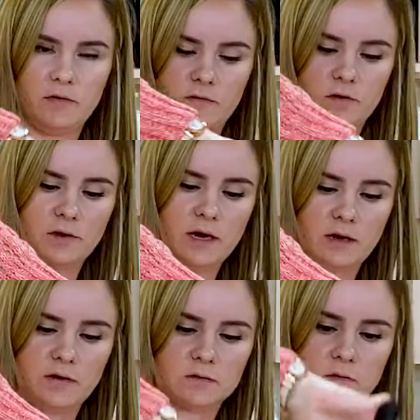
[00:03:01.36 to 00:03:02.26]
for your
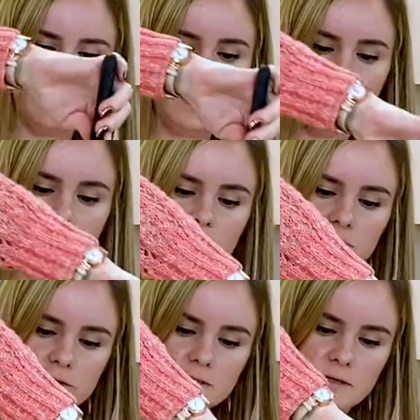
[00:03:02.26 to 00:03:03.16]
cake. So
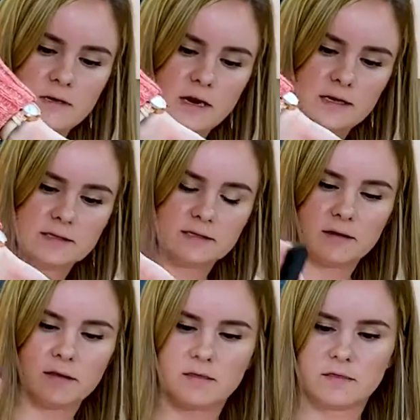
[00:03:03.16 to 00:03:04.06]
just a nice
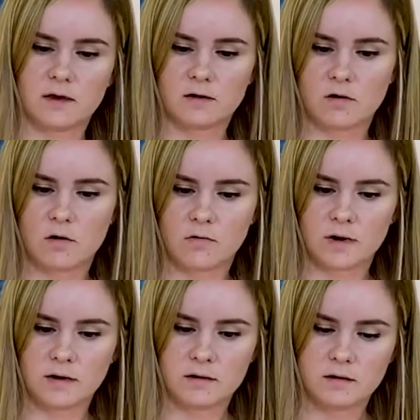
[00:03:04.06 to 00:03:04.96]
thin
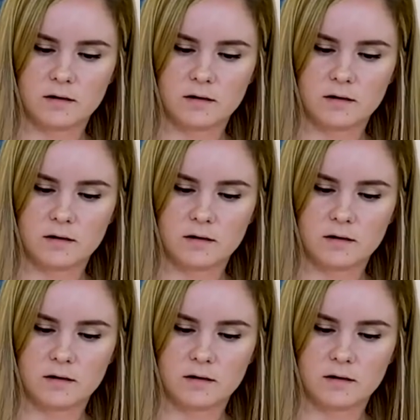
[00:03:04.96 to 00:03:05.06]
coating.